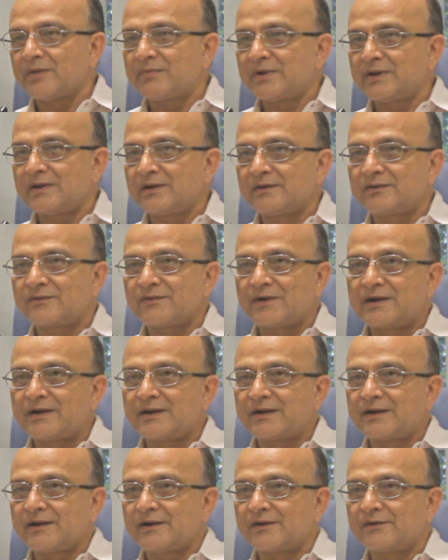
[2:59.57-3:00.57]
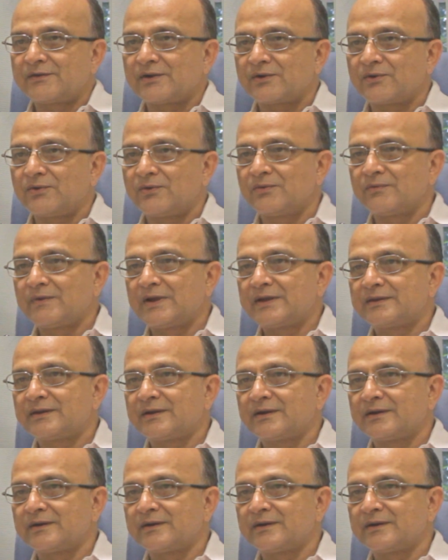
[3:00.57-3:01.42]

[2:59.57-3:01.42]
maybe 20 years ago, when